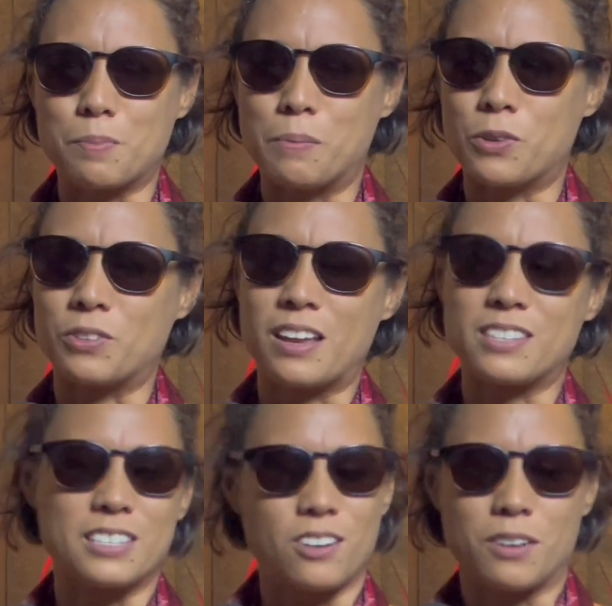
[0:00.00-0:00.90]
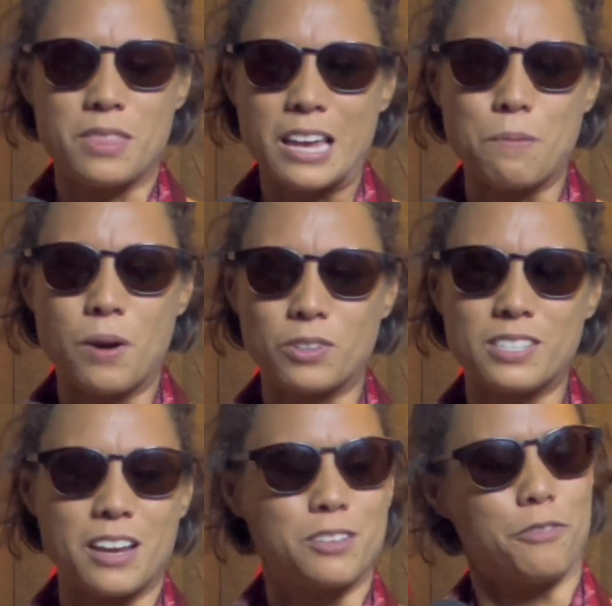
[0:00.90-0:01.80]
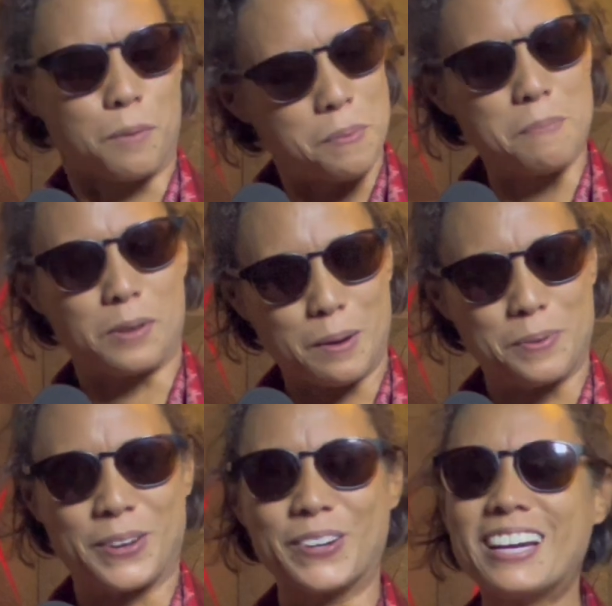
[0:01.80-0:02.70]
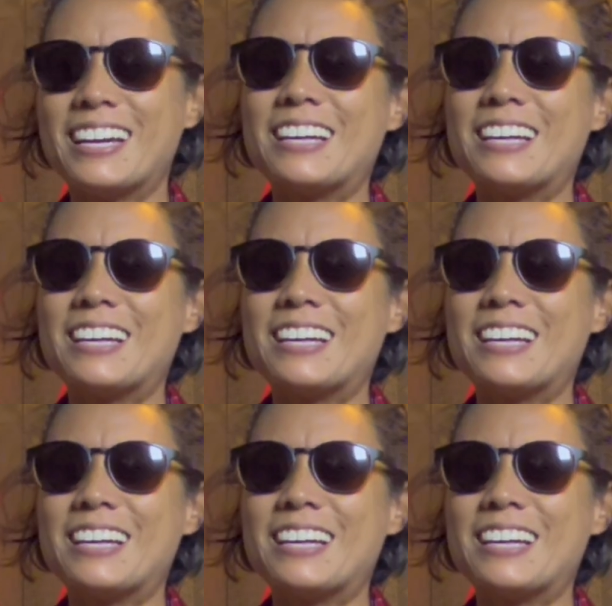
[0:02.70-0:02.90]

People don't necessarily think about scientific people up here,